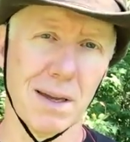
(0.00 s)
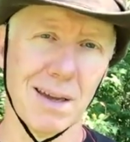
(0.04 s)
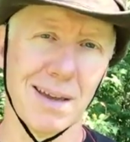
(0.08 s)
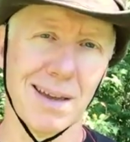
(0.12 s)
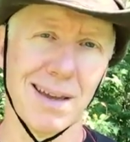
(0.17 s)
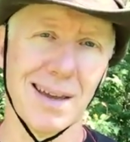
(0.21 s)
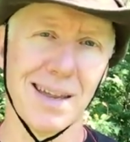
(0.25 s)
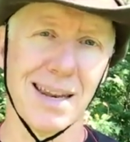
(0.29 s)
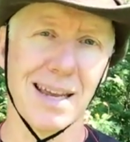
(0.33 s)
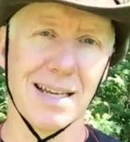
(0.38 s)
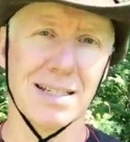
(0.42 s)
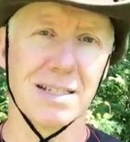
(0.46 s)

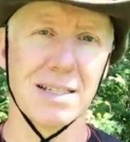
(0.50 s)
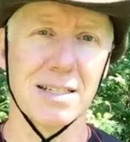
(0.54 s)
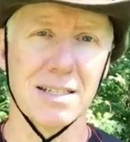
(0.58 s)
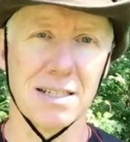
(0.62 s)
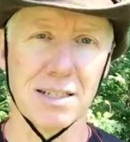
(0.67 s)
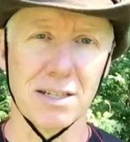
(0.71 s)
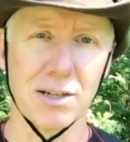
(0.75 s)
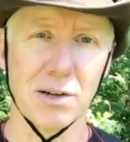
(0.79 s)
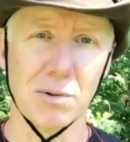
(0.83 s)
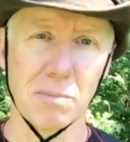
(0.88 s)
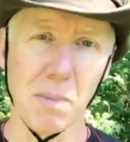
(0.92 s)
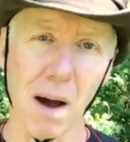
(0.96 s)
in
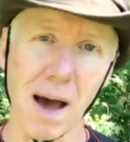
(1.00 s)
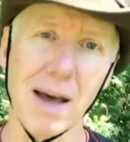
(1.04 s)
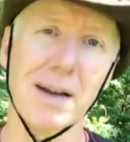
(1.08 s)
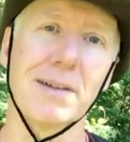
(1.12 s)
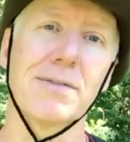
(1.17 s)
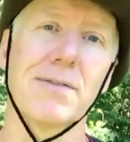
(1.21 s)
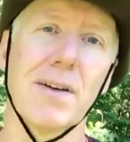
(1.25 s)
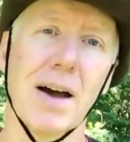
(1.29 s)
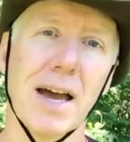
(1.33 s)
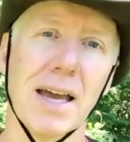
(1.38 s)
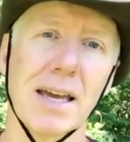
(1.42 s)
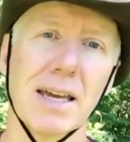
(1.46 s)
essence,
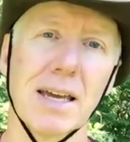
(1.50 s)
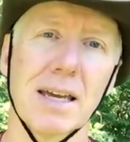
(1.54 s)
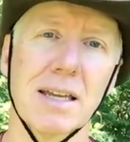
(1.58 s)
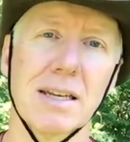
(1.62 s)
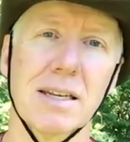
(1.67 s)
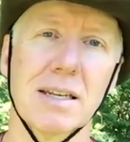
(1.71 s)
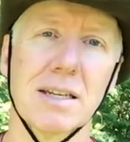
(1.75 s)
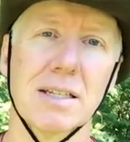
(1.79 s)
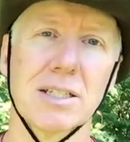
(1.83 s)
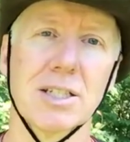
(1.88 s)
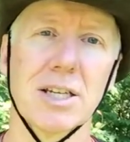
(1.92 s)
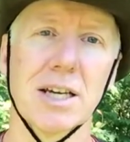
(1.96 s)
modifying it
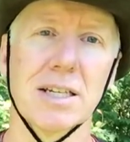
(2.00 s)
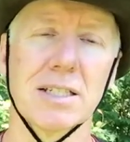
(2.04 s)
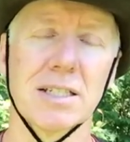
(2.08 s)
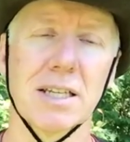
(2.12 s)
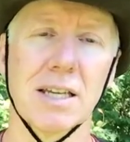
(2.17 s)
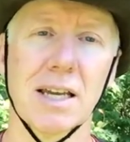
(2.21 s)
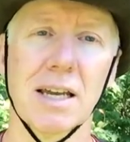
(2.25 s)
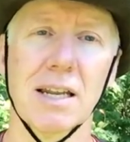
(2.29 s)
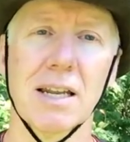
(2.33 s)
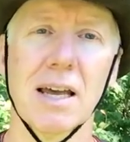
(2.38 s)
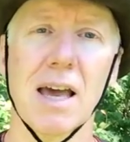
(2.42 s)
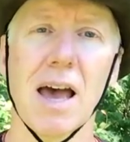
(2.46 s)
and
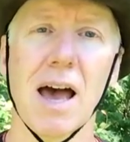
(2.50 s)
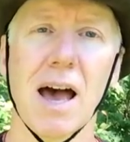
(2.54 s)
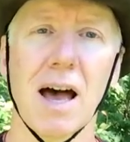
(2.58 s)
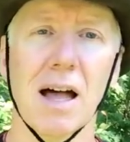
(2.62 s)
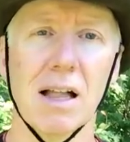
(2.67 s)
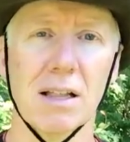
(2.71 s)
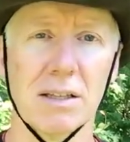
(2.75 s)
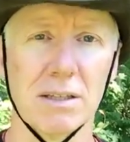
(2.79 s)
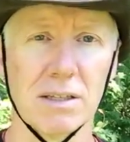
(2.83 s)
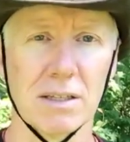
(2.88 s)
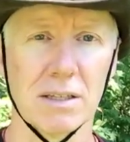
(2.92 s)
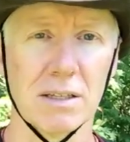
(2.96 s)
adjusting it.
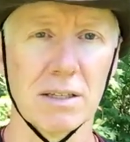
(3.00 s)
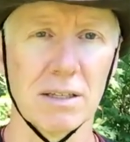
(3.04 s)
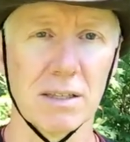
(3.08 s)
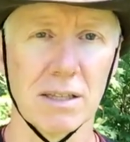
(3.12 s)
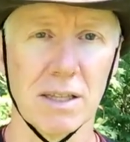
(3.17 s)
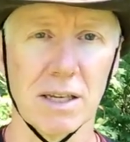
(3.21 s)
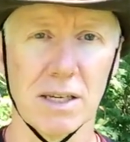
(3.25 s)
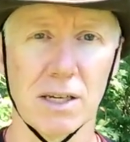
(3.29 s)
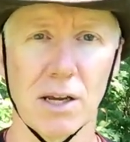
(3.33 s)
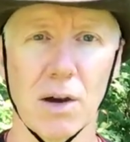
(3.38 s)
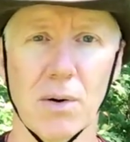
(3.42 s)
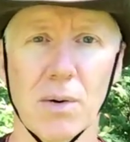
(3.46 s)
I'll
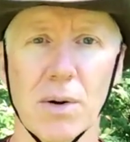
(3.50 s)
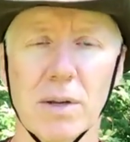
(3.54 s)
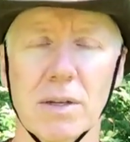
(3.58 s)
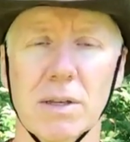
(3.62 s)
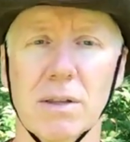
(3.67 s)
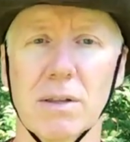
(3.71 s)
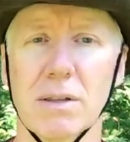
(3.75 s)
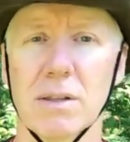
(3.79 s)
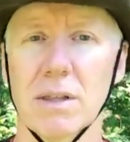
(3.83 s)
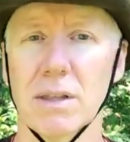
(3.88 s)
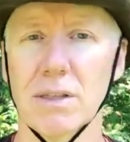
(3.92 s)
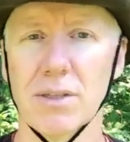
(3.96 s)
then go
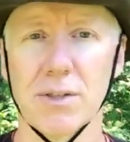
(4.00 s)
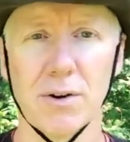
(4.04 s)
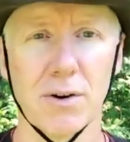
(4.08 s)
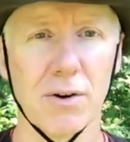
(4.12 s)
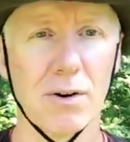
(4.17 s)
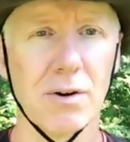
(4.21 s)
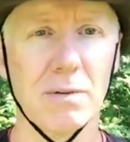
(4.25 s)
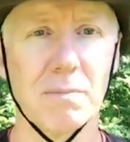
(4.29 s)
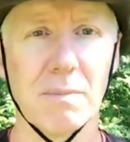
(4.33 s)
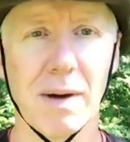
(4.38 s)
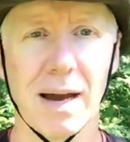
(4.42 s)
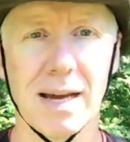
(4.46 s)
into the
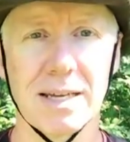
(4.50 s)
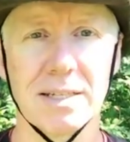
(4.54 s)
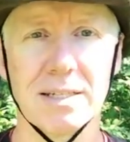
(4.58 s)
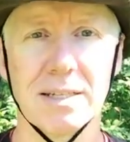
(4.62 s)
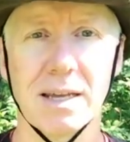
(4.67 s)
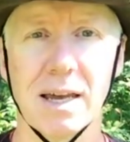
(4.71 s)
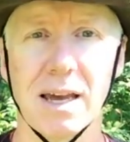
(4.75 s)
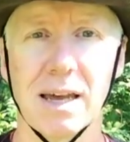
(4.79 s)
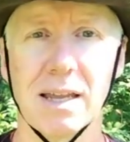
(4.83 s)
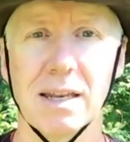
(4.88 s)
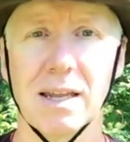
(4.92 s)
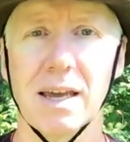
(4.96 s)
third
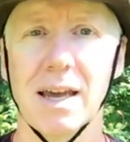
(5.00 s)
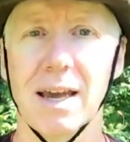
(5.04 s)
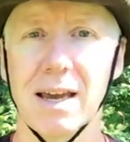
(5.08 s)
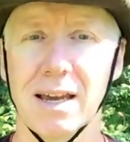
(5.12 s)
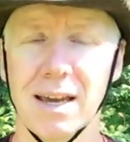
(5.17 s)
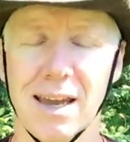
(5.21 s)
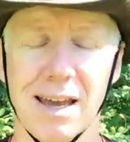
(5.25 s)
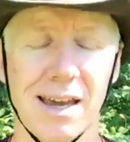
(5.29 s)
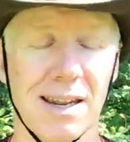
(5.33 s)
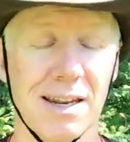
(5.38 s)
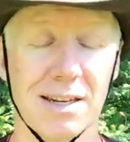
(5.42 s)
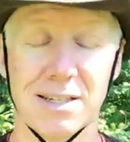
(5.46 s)
MySet.
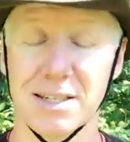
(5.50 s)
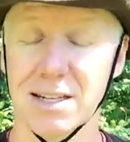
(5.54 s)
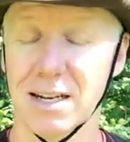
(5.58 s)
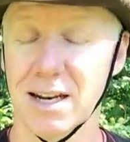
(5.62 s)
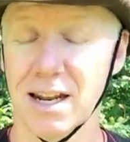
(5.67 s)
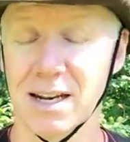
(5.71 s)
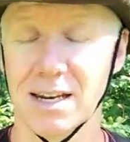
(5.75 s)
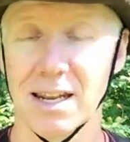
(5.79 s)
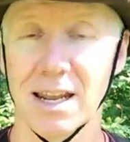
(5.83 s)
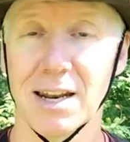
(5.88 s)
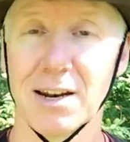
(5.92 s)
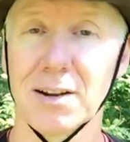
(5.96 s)
Again, it's an
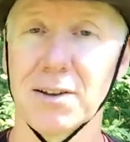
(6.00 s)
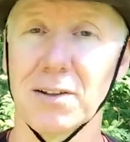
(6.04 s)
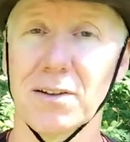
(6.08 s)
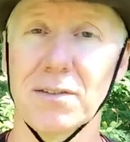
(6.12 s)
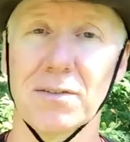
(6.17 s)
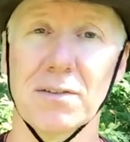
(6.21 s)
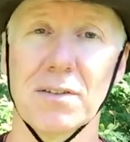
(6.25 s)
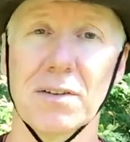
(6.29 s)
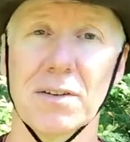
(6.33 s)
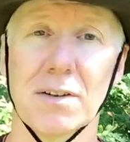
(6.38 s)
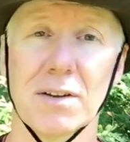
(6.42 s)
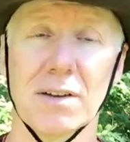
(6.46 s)

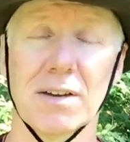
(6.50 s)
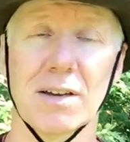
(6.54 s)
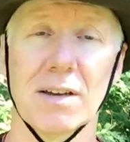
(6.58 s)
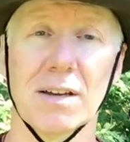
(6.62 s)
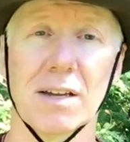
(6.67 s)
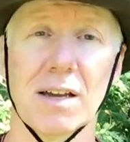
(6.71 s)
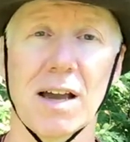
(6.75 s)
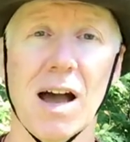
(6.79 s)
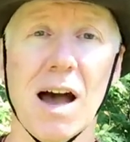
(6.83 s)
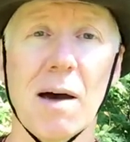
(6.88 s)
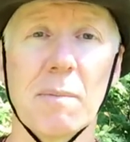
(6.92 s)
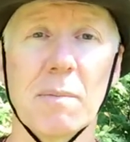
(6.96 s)
identical
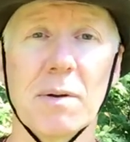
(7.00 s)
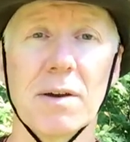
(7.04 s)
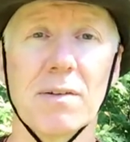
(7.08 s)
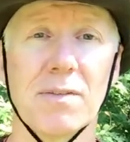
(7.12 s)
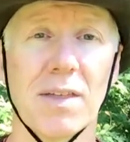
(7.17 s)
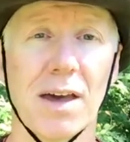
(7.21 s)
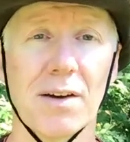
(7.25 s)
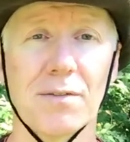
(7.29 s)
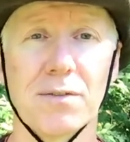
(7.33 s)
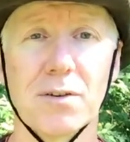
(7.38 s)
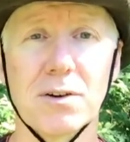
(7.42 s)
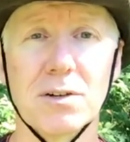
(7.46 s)
copy of
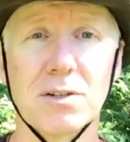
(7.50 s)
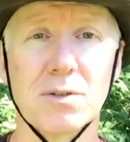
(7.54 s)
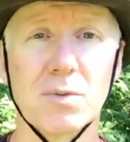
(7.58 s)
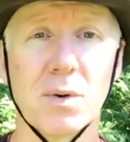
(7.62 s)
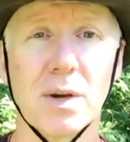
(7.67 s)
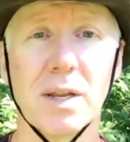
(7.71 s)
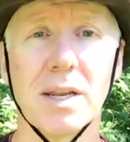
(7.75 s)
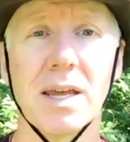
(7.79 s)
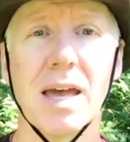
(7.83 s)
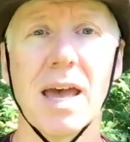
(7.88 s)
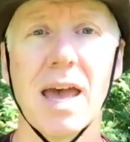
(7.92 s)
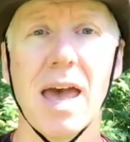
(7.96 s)
that first
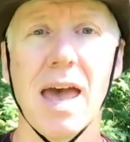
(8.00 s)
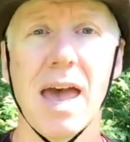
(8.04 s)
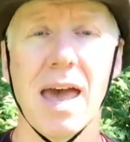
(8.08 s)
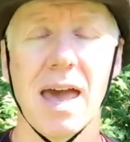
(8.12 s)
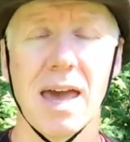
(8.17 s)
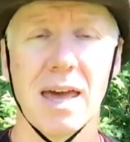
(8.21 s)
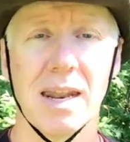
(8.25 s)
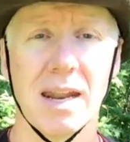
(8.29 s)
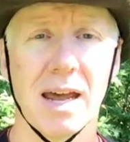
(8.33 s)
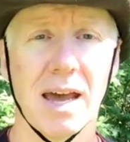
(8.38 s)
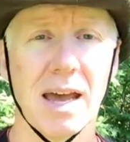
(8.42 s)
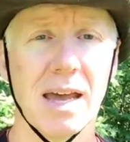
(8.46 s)
one,
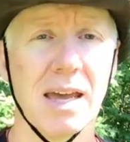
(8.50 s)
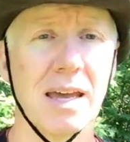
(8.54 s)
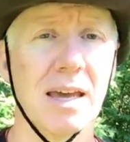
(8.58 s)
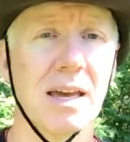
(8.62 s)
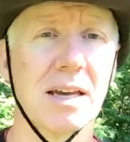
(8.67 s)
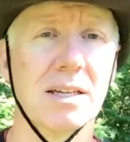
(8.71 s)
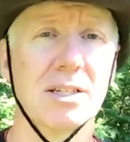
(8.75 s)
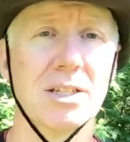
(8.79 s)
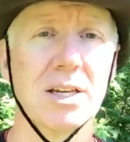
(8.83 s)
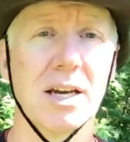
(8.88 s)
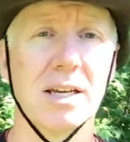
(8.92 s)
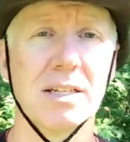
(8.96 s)
and I
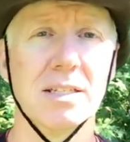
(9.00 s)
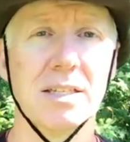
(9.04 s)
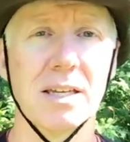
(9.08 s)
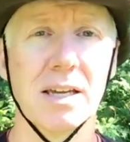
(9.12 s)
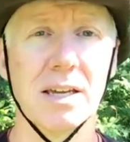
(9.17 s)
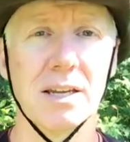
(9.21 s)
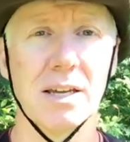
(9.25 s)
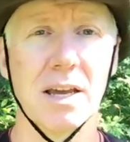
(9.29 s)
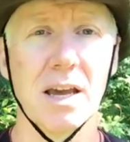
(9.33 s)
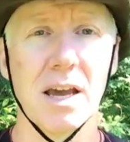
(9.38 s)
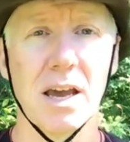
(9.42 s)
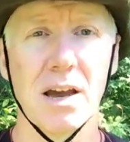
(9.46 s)
adjust
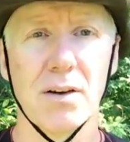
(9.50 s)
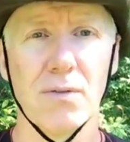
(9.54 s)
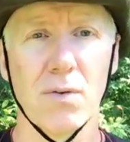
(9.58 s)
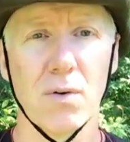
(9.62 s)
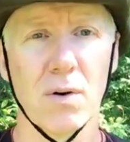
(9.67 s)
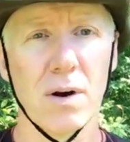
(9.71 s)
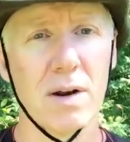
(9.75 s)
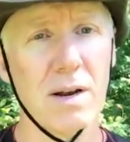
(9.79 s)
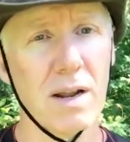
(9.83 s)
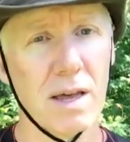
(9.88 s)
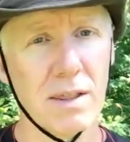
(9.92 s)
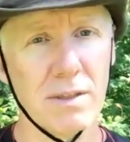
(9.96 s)
it
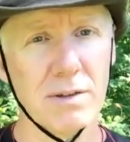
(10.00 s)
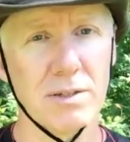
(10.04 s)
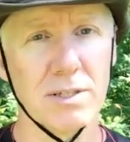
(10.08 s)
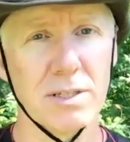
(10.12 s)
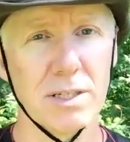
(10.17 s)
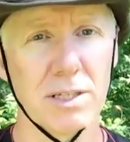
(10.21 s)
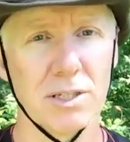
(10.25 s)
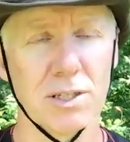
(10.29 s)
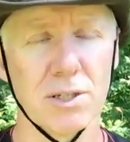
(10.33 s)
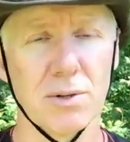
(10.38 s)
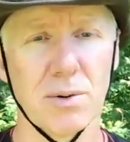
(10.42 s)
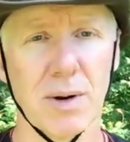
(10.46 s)
for another
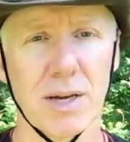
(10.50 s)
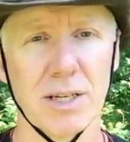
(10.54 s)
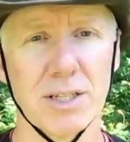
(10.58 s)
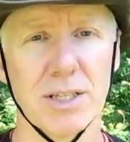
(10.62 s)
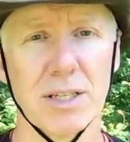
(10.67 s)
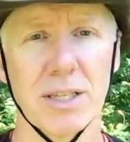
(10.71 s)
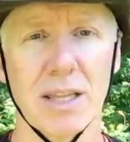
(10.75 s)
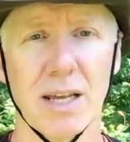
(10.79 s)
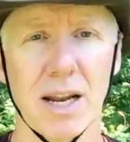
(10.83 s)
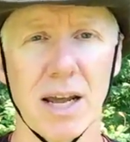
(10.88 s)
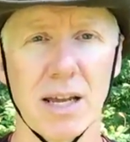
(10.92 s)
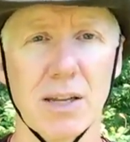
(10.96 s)

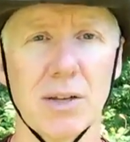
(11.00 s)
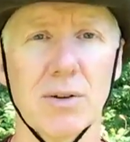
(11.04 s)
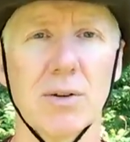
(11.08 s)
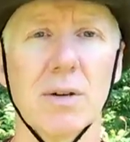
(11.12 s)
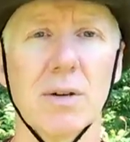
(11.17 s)
situation that I do